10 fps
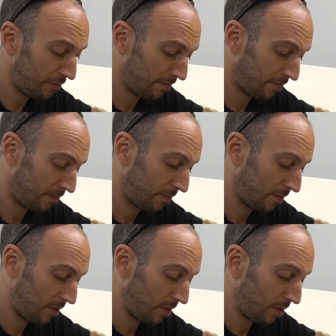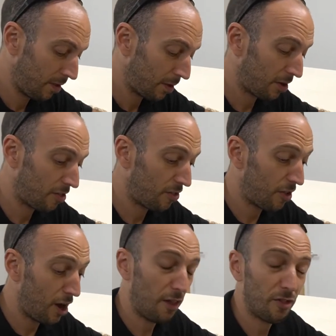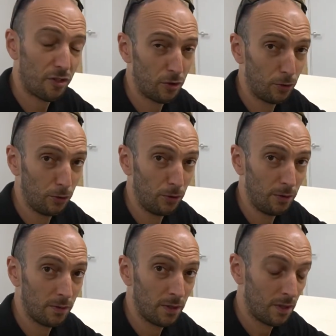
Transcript: I'm going to start the tool